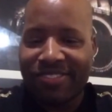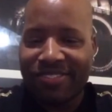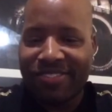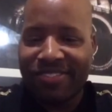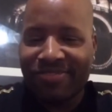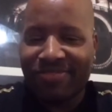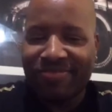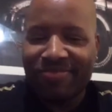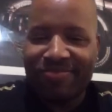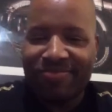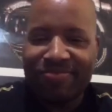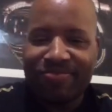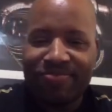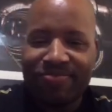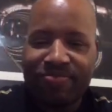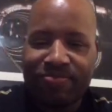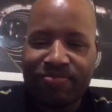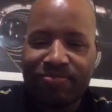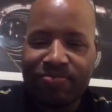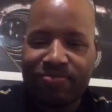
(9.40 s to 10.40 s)

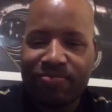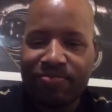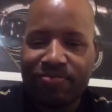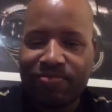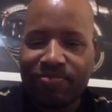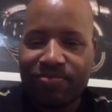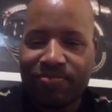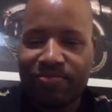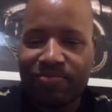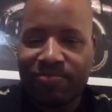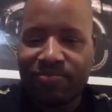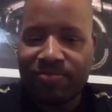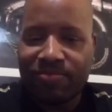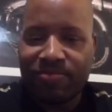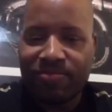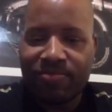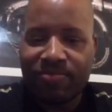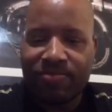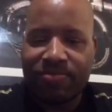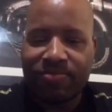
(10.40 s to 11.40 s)

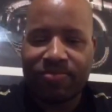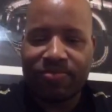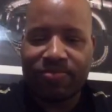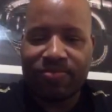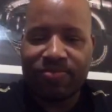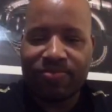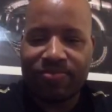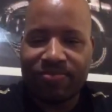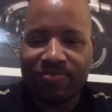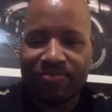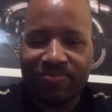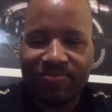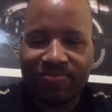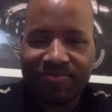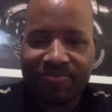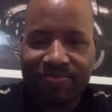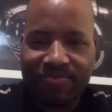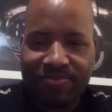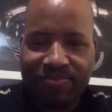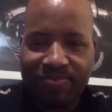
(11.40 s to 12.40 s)

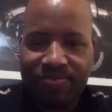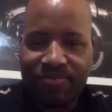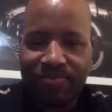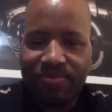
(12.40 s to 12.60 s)
(silence)